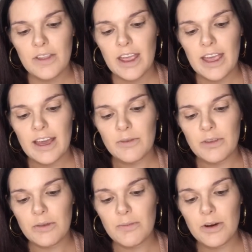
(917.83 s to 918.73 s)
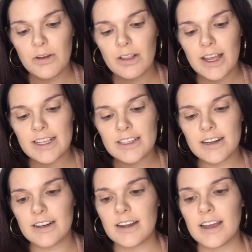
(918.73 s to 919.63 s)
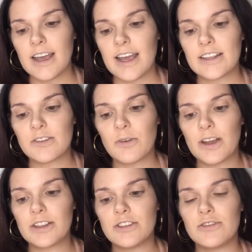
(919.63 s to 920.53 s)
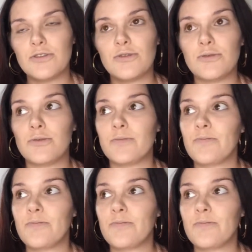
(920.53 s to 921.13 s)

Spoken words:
And with the pearlizer, it's going to